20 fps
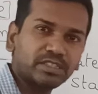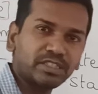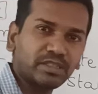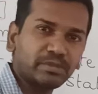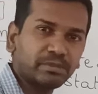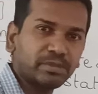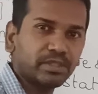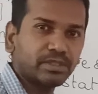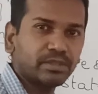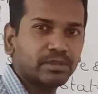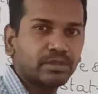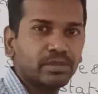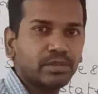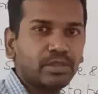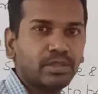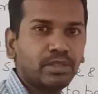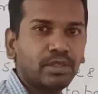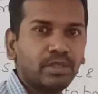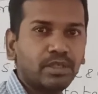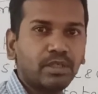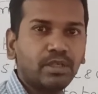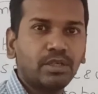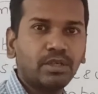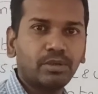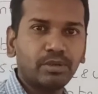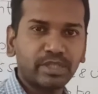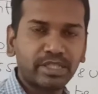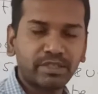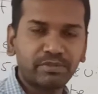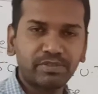chamber.
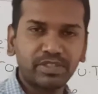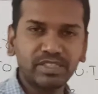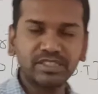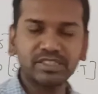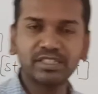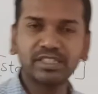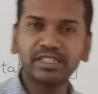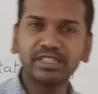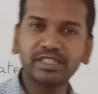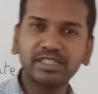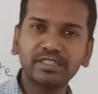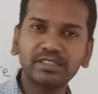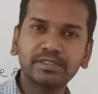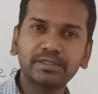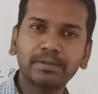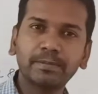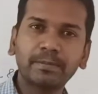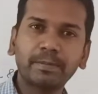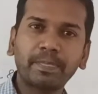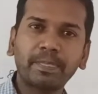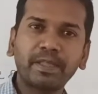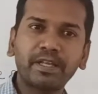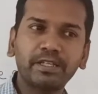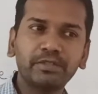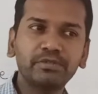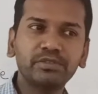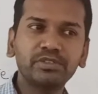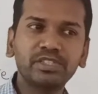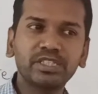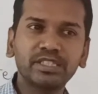Okay, first thing is,
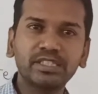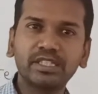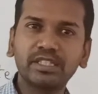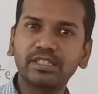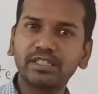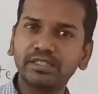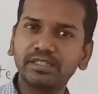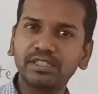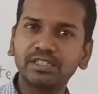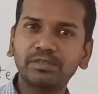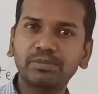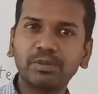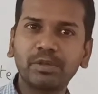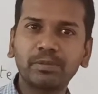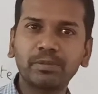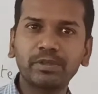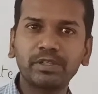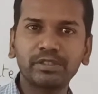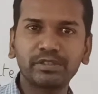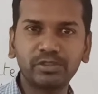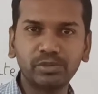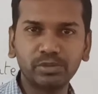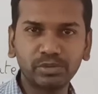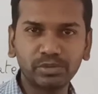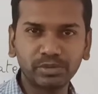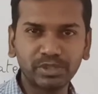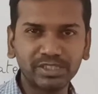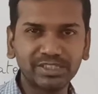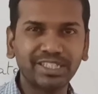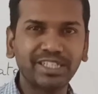if you see that this is popular due
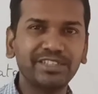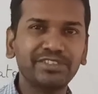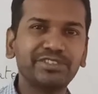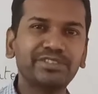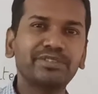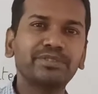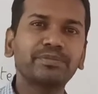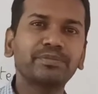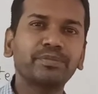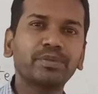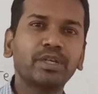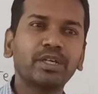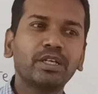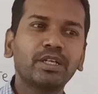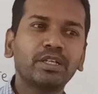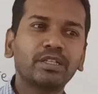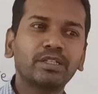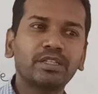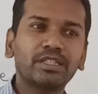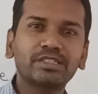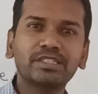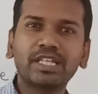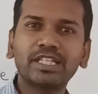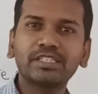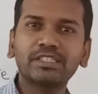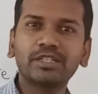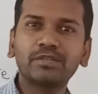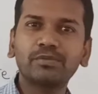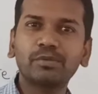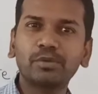to the size. The
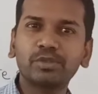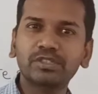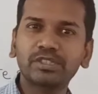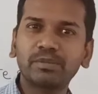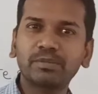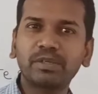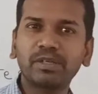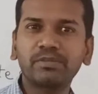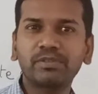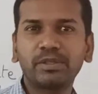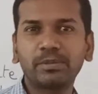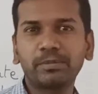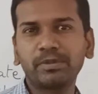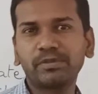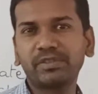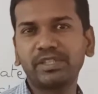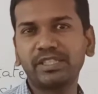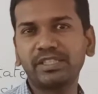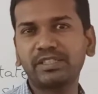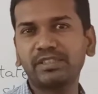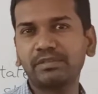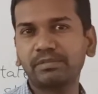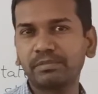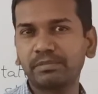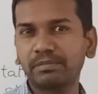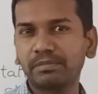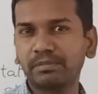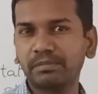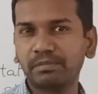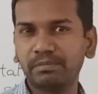size of Lok Sabha will be very
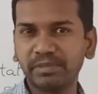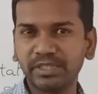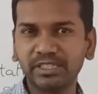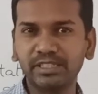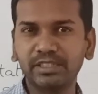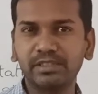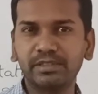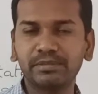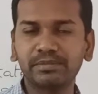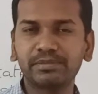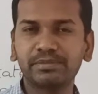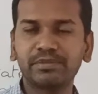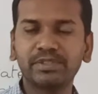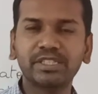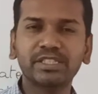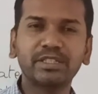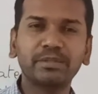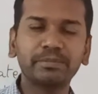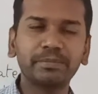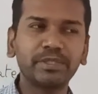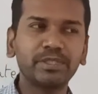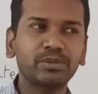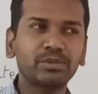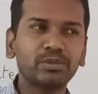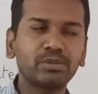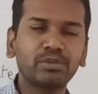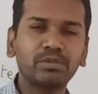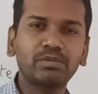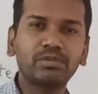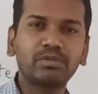bigger when compared
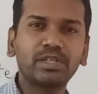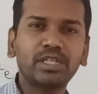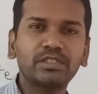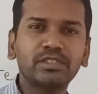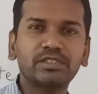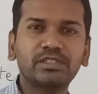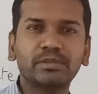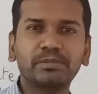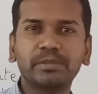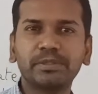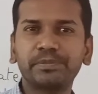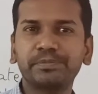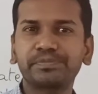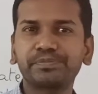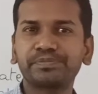to Rajya Sabha.